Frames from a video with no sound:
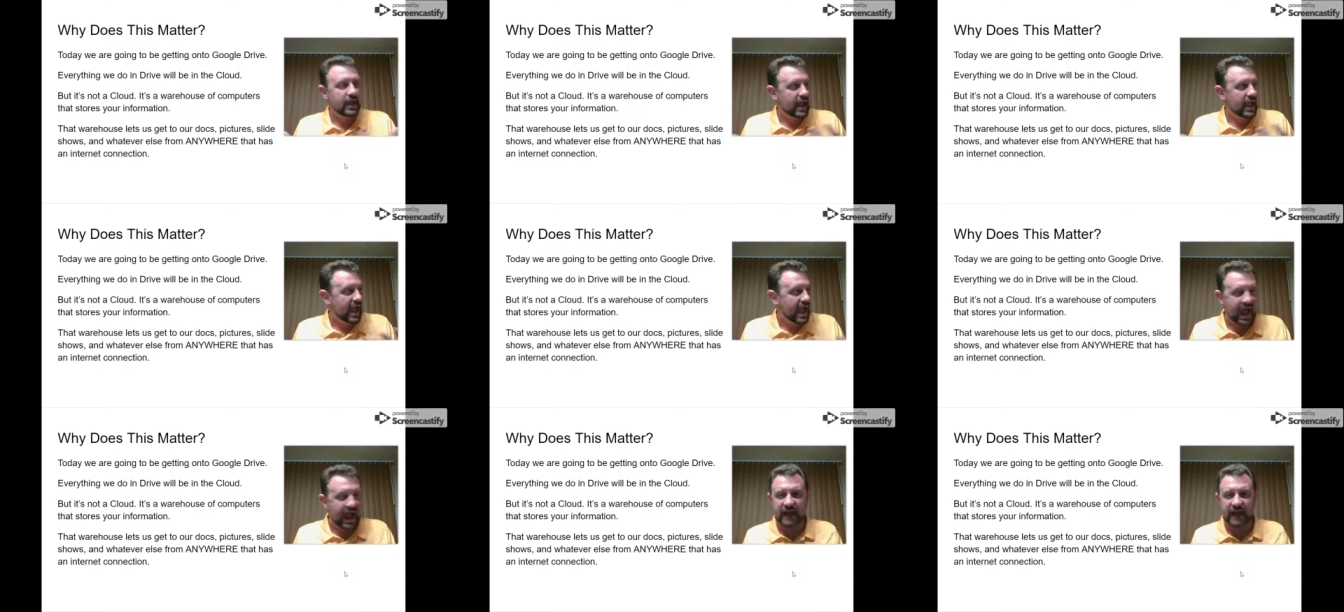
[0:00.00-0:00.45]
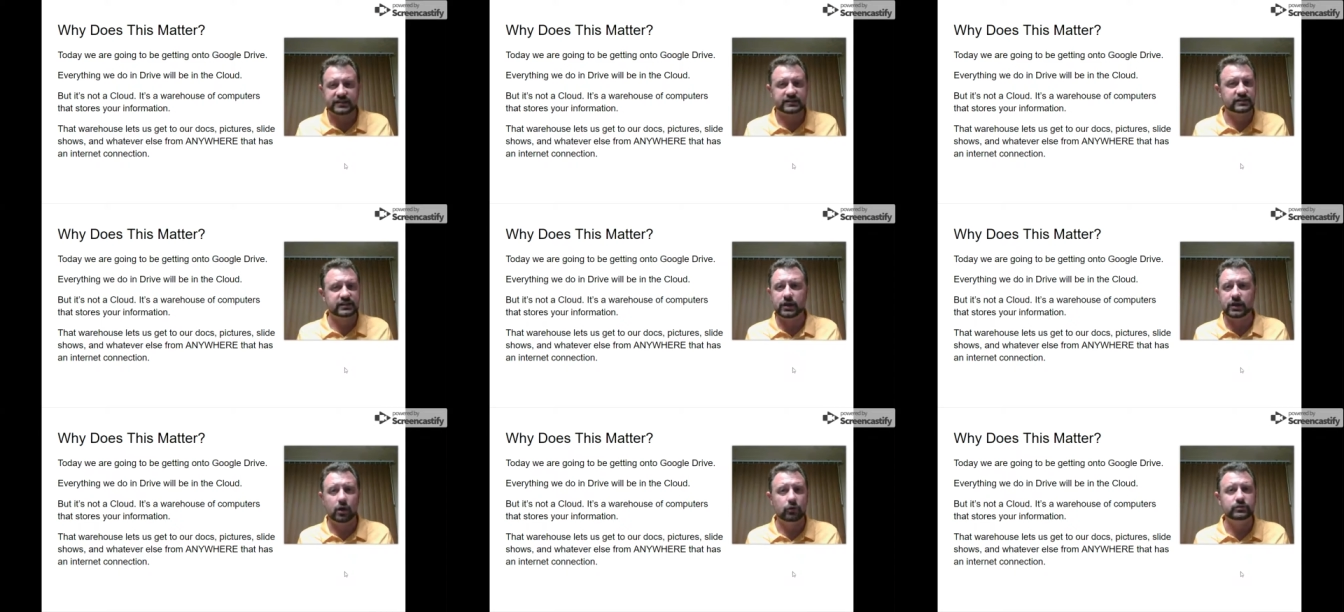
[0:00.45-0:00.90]
has
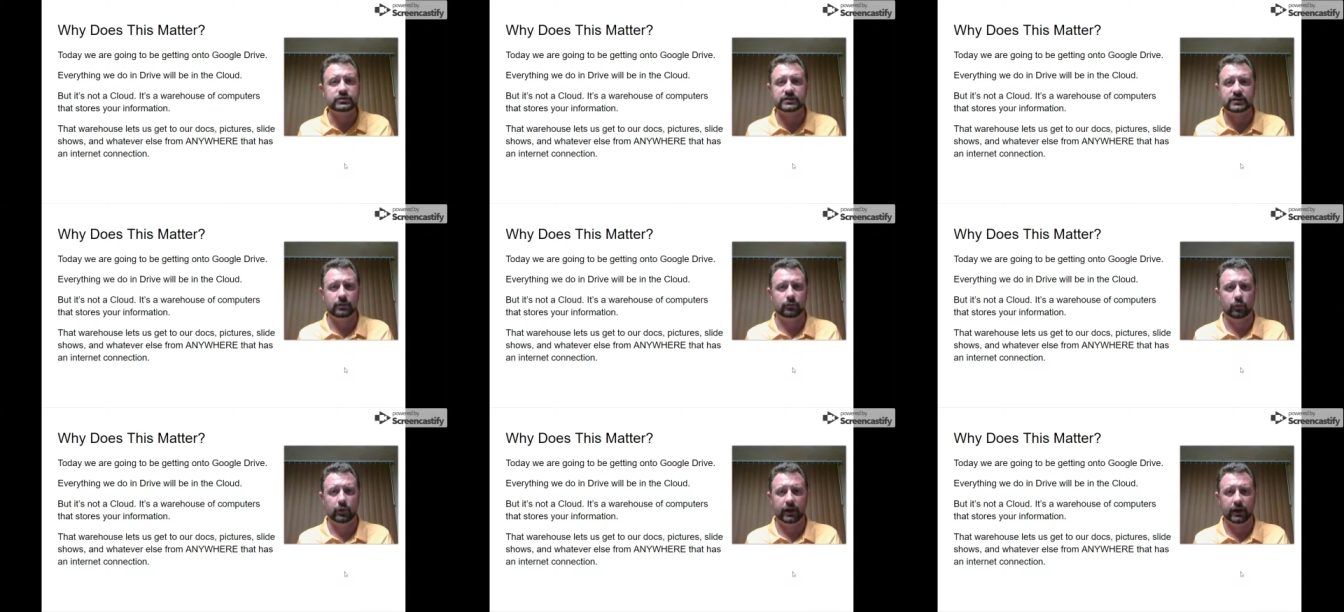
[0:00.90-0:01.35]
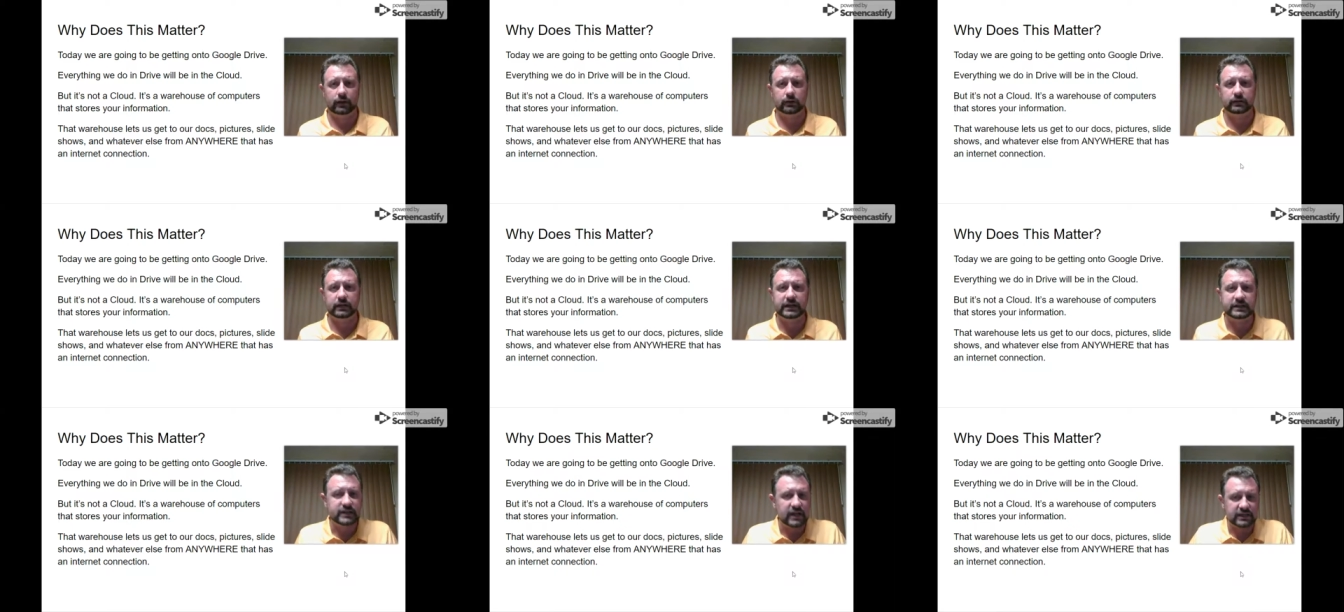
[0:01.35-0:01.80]
to go somewhere.
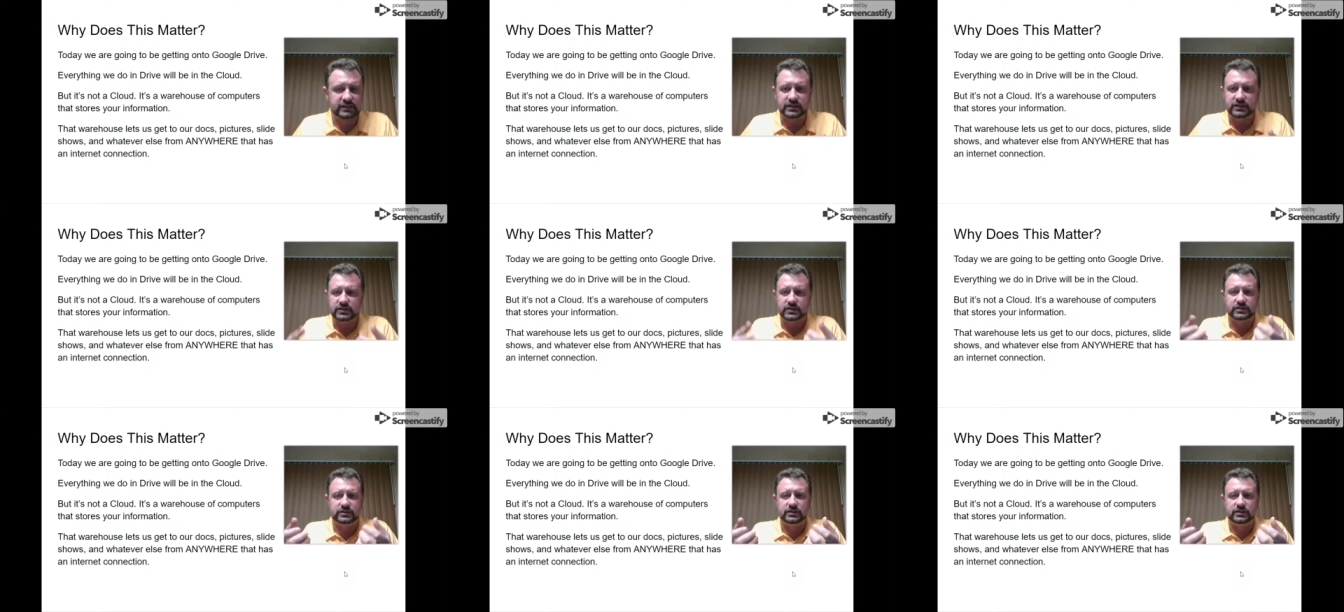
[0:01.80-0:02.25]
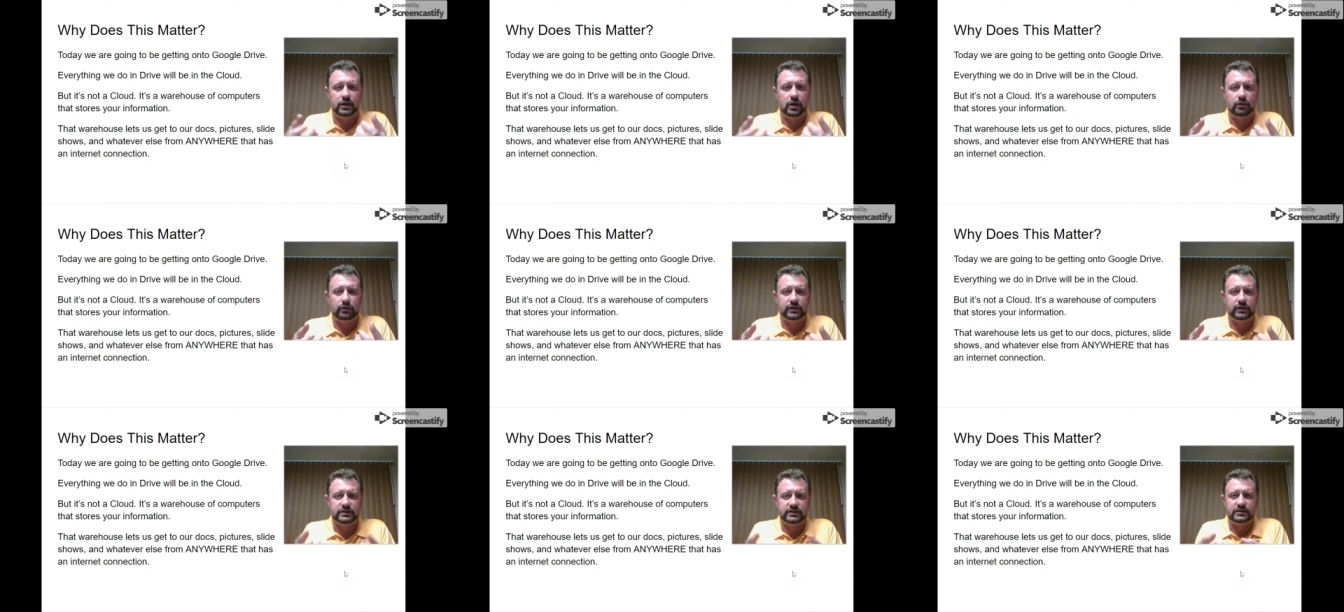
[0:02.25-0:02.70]
It doesn't just
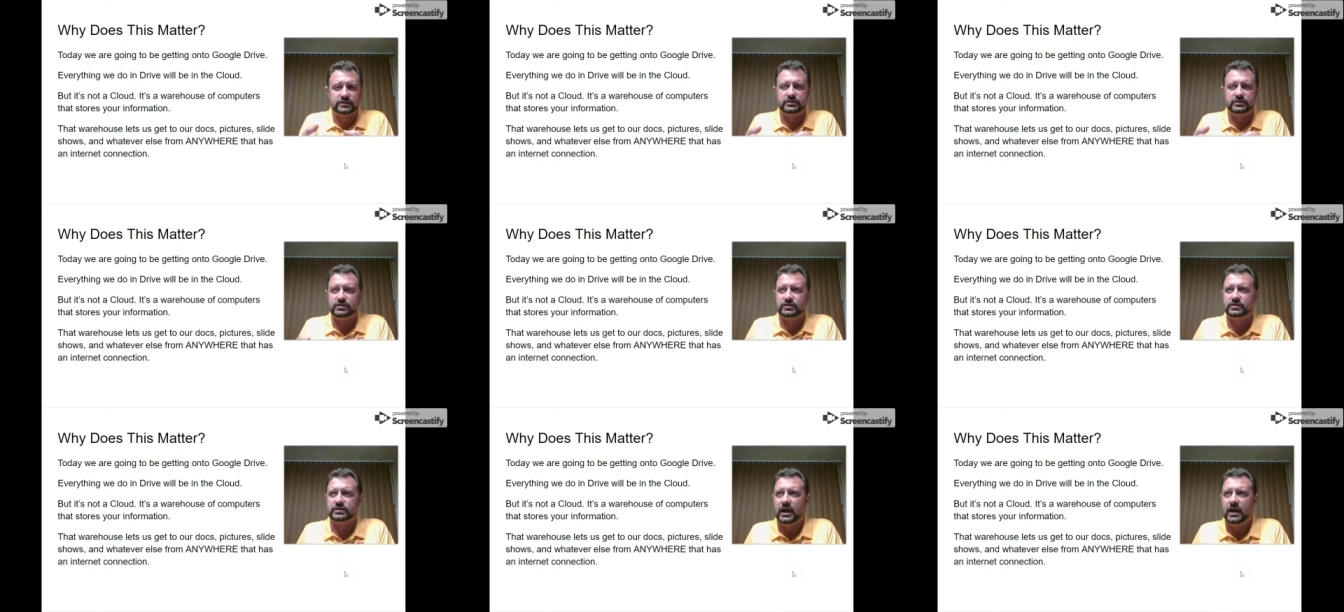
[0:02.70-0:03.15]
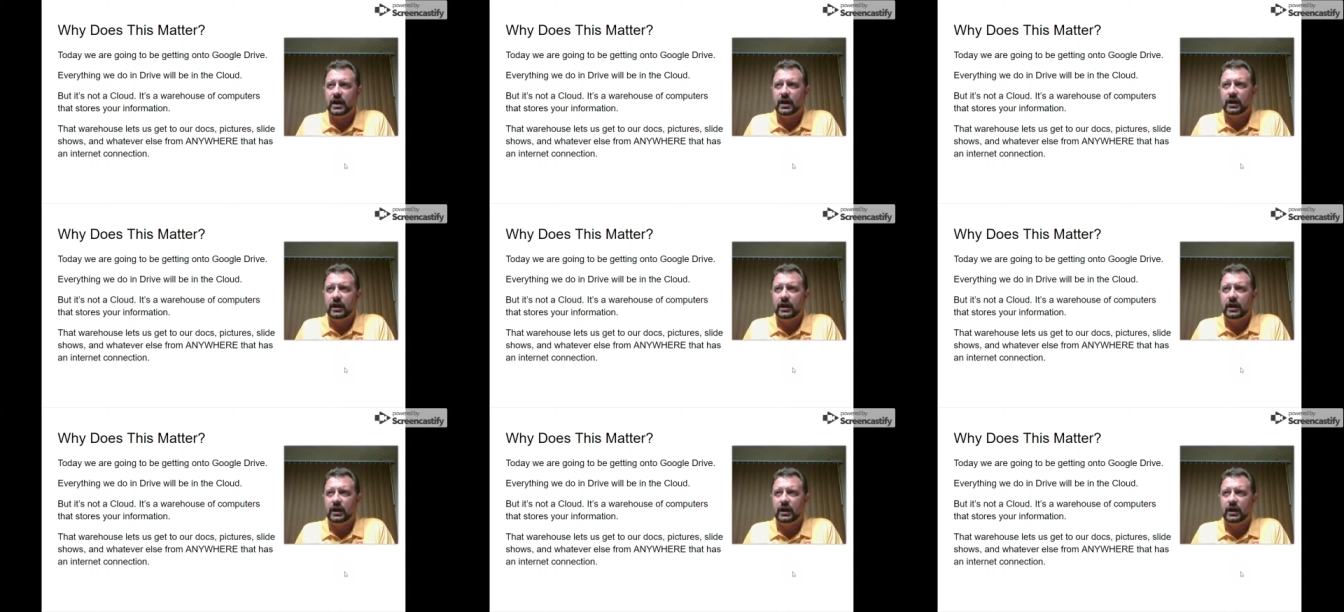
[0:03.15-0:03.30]
go, it doesn't just